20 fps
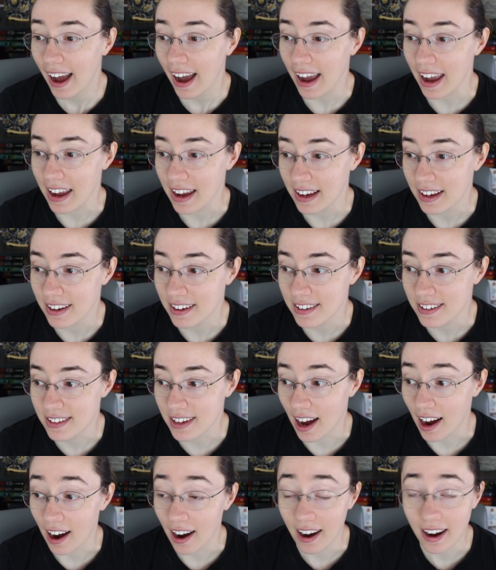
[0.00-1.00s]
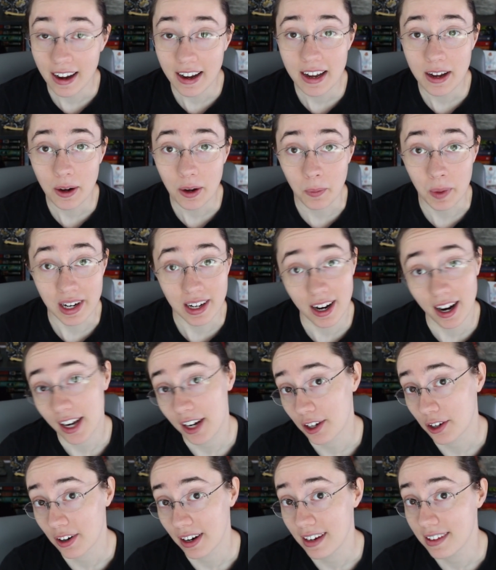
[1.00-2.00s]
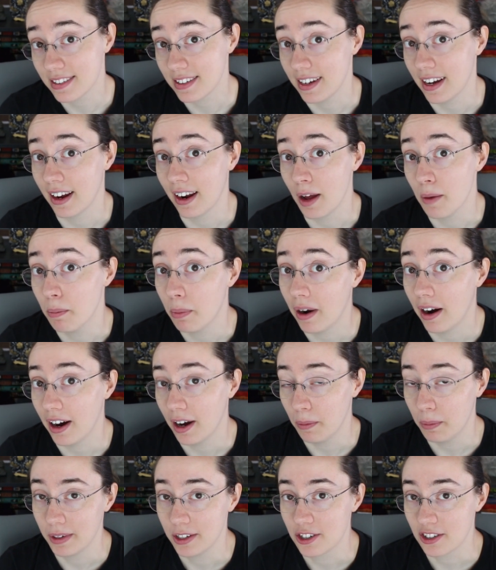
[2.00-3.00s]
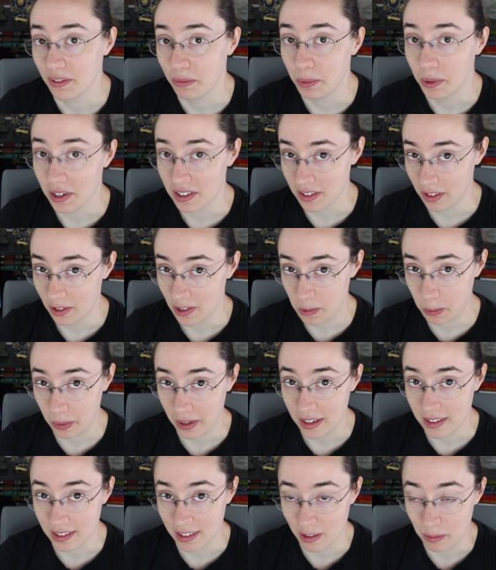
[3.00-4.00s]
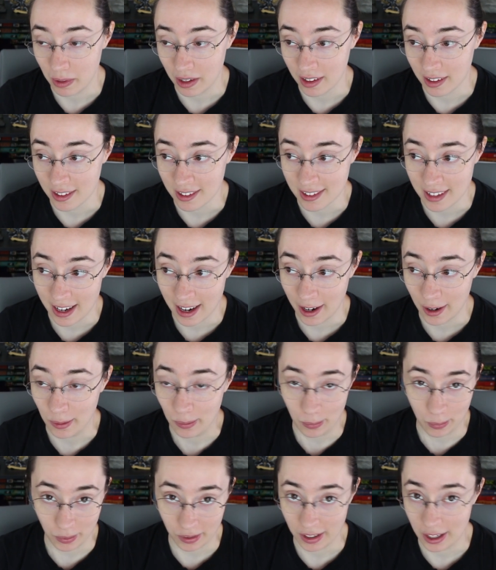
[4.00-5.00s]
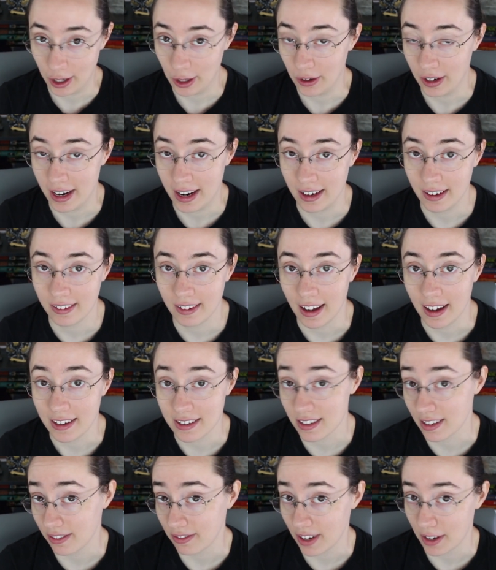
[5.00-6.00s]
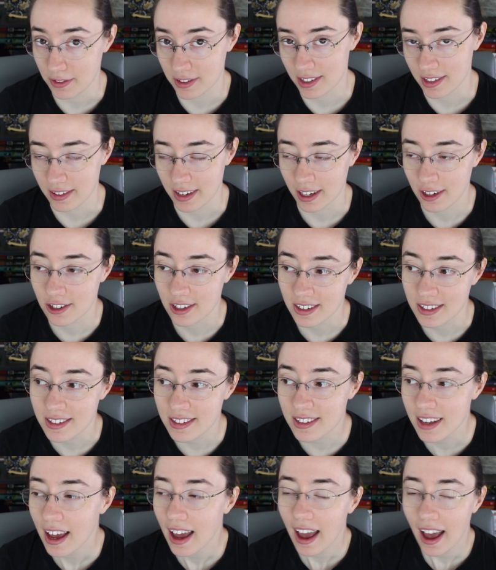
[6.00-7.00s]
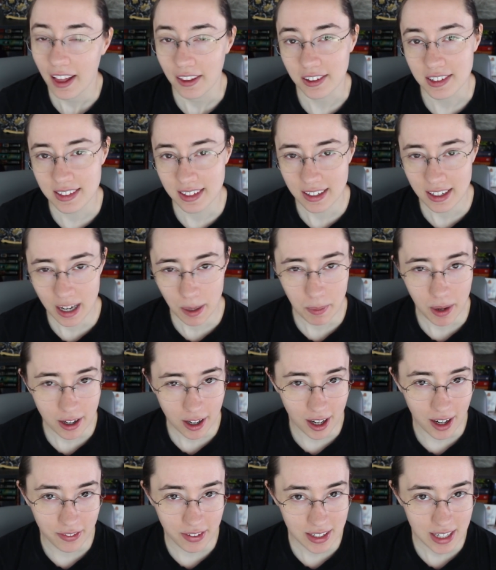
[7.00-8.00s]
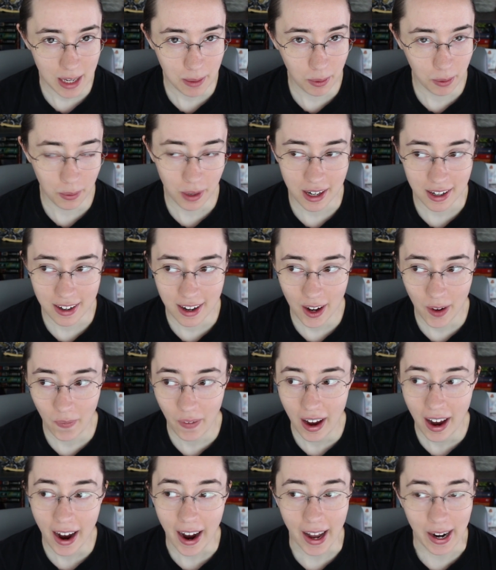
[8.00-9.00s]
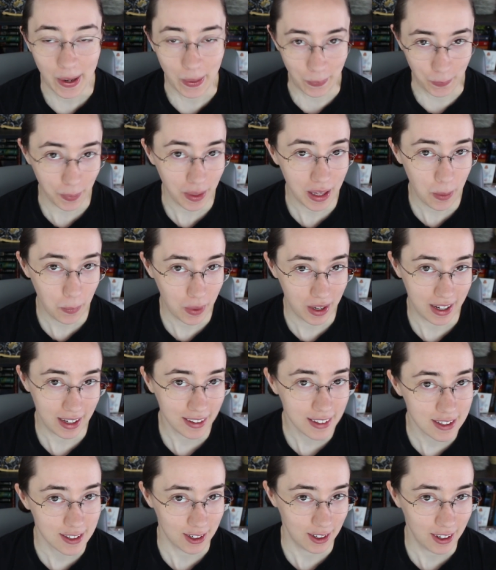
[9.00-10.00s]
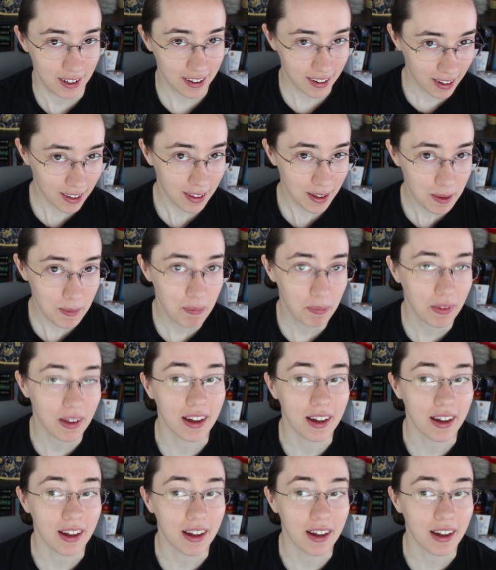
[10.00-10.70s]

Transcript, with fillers: And I went kind of crazy and I bought a bunch of books of those places because they had really great SFF selections. They're sitting on my coffee table right now and I really want to get started on them.